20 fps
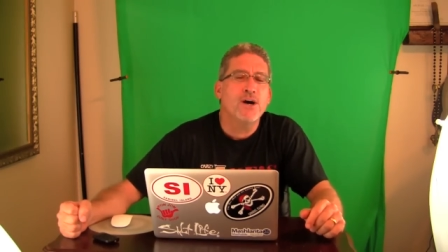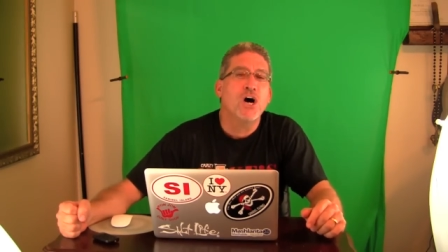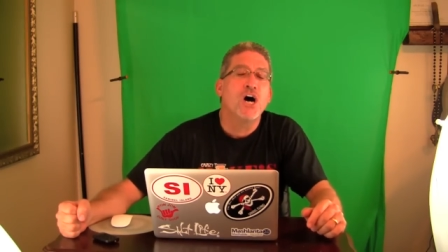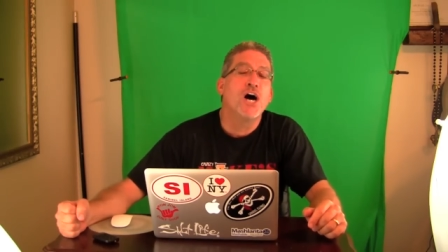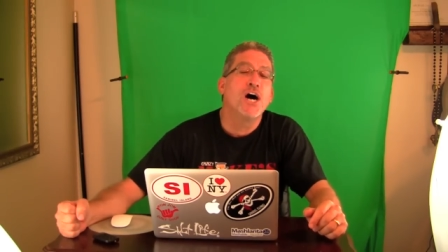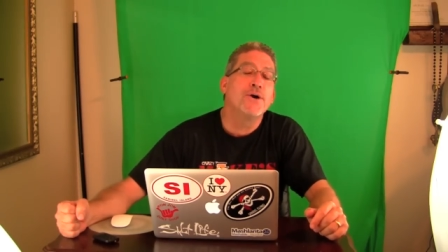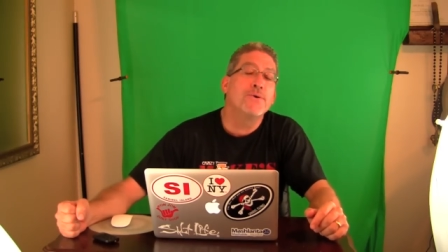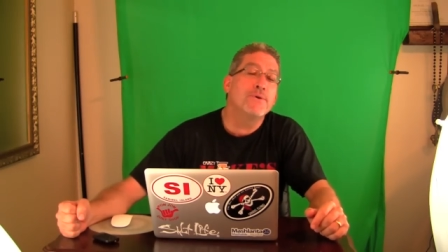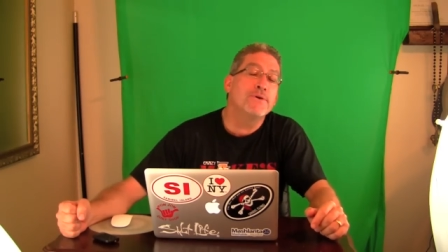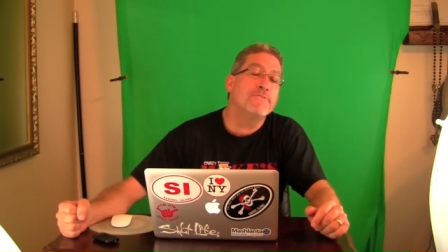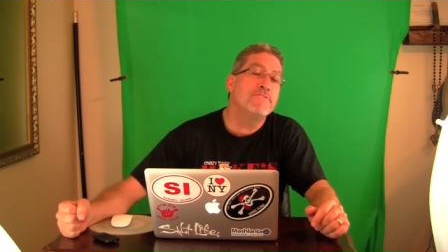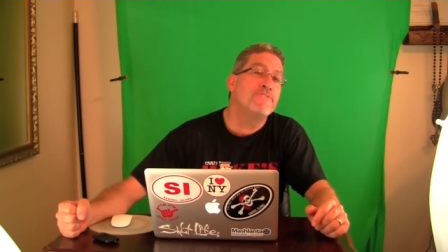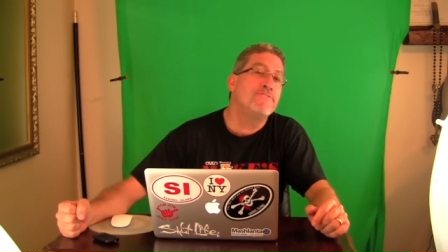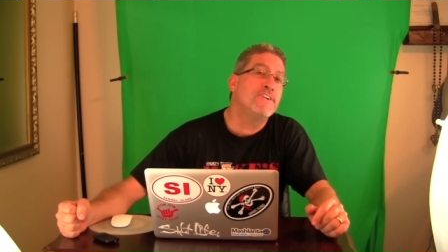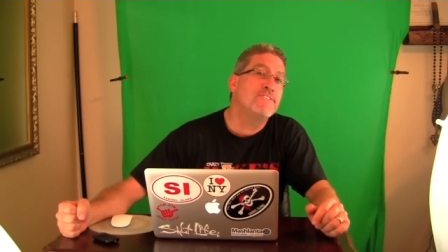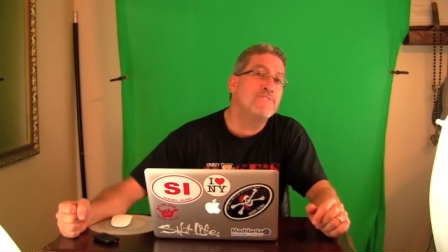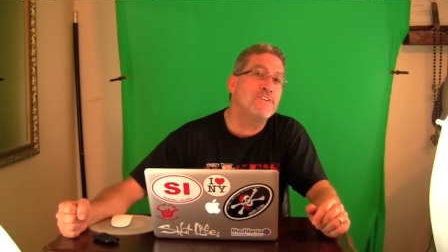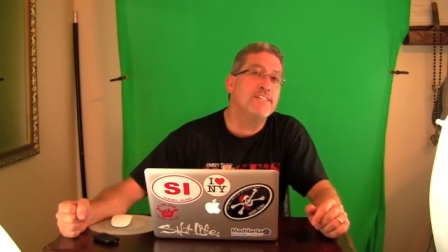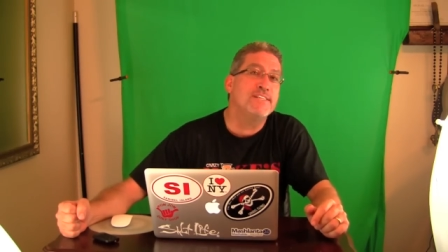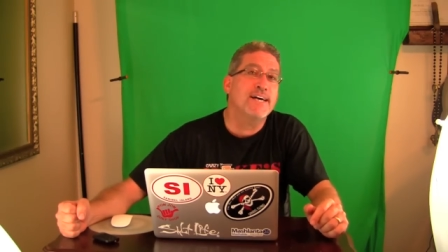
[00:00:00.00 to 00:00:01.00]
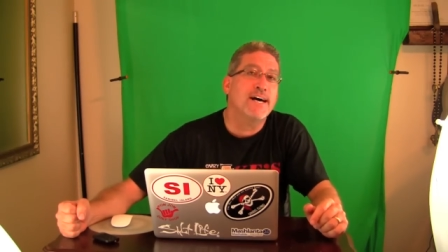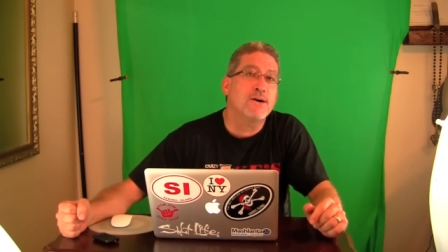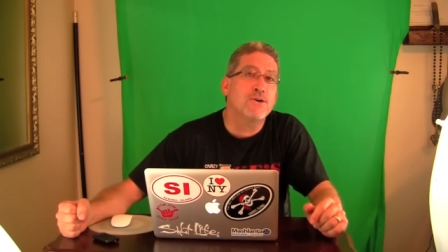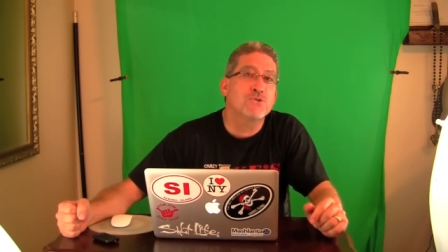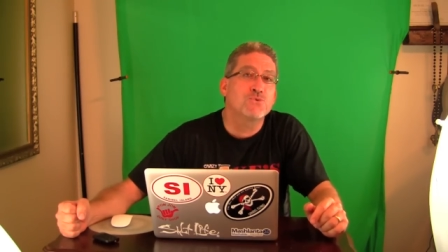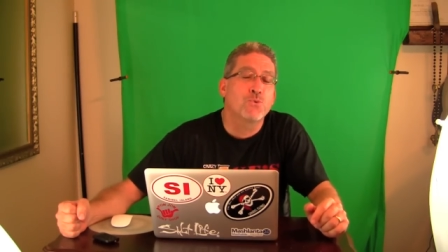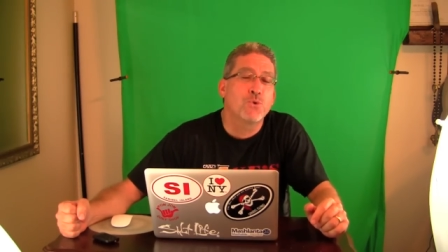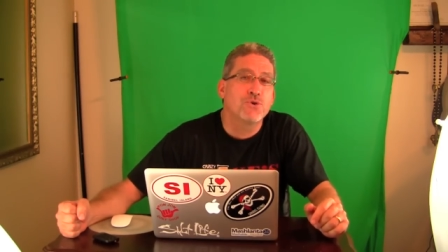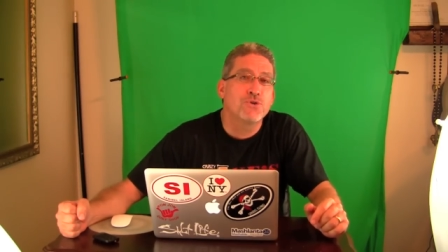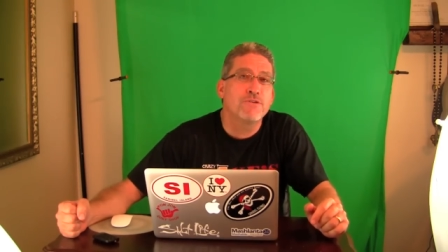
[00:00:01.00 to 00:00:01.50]

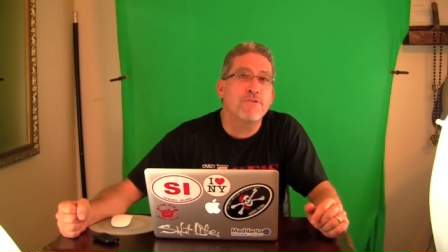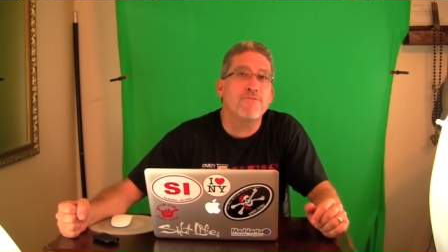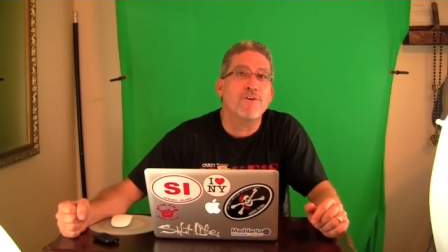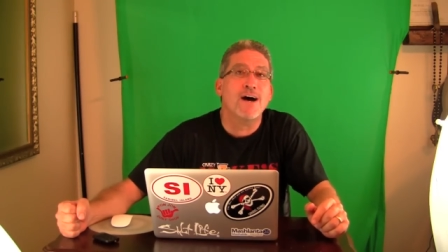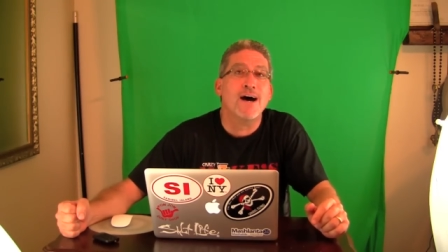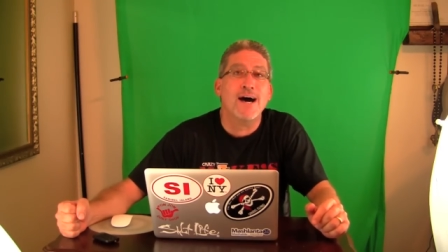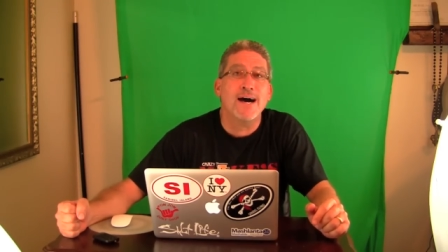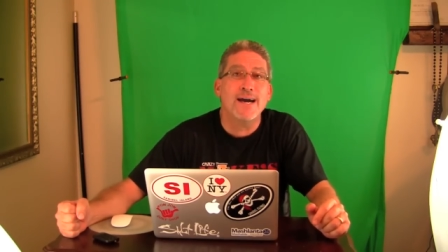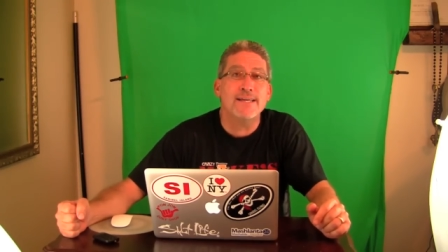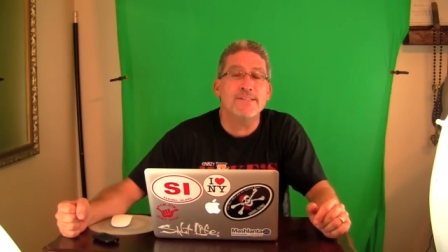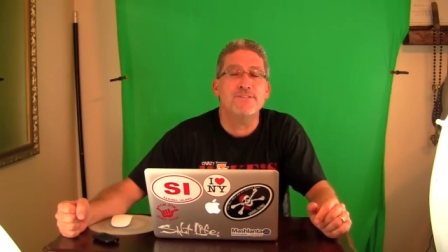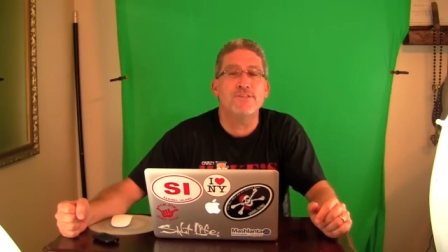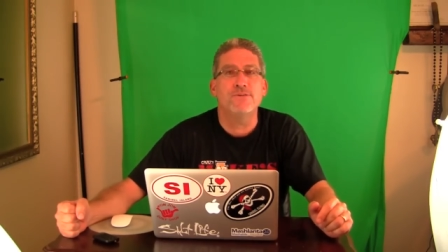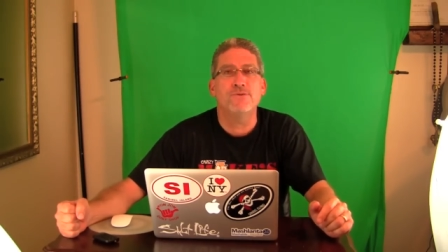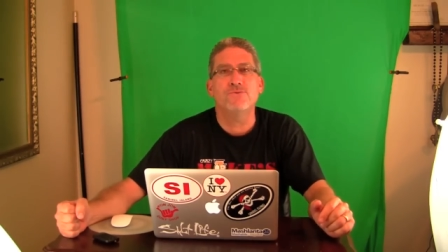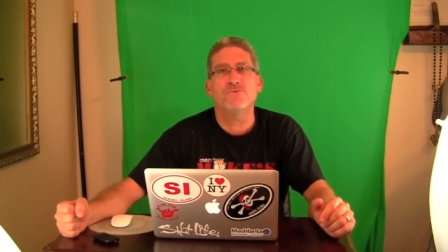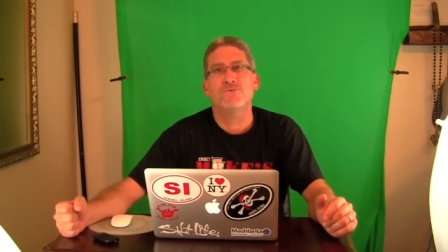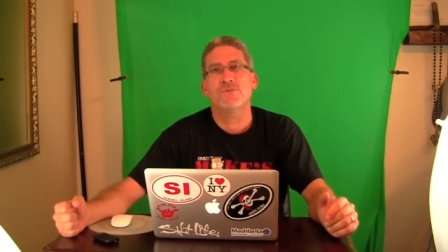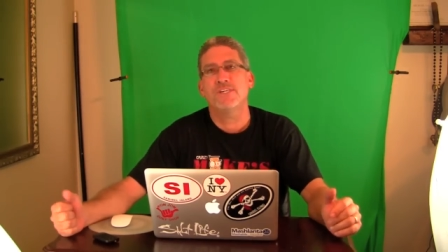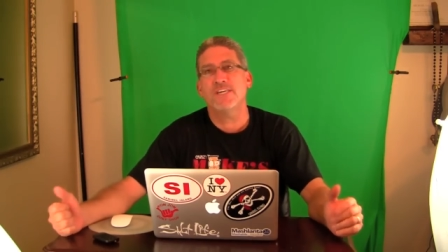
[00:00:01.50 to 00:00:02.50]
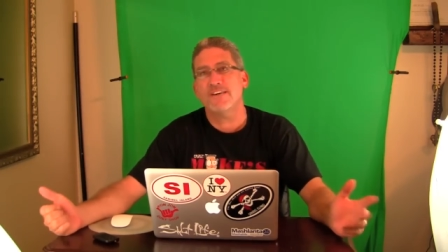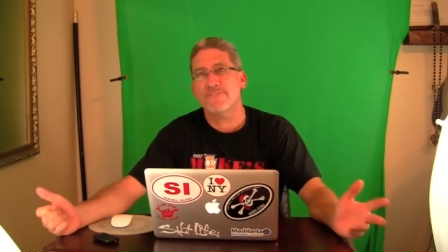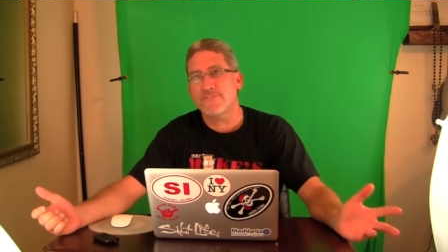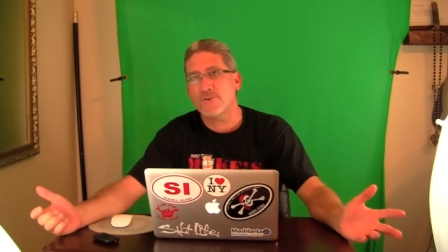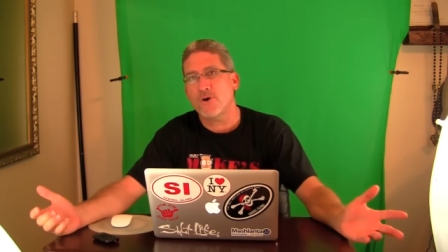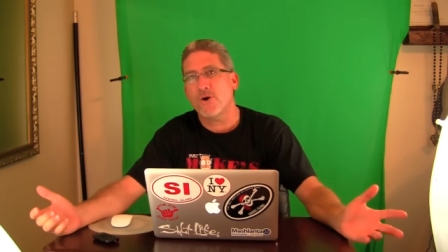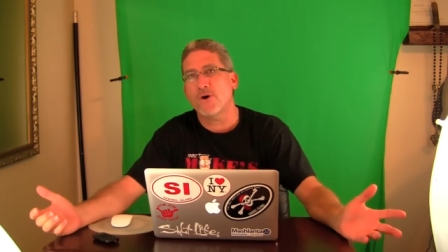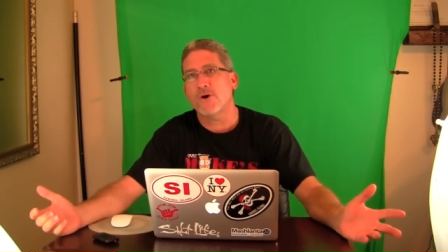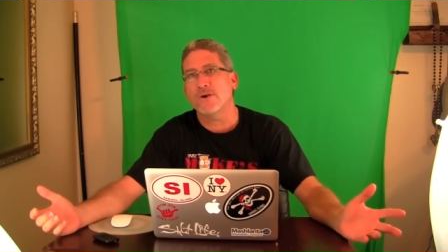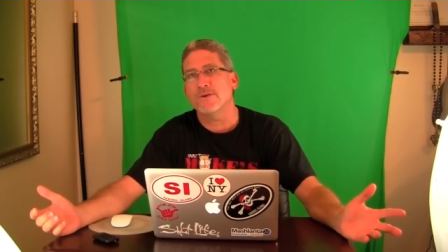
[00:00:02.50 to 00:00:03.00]
$150 worth of iTunes
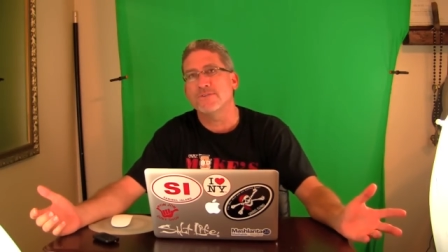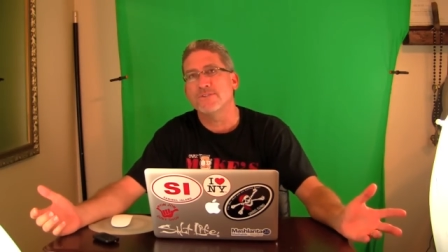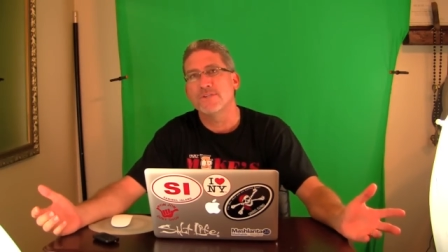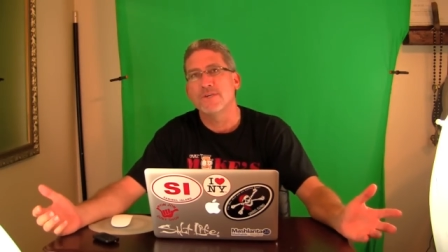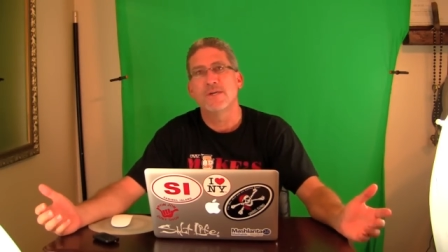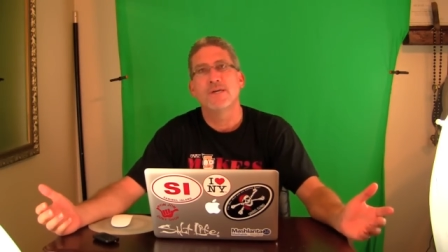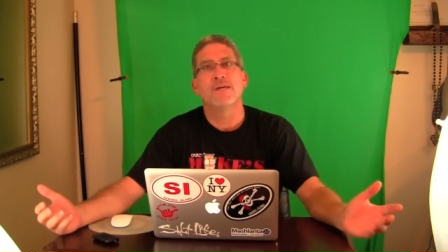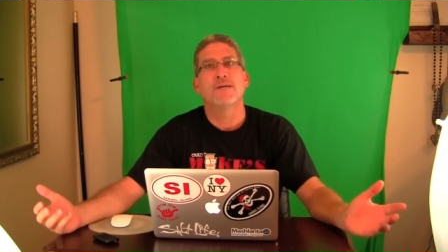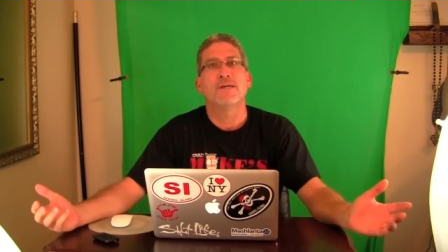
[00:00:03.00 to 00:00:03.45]
gift cards.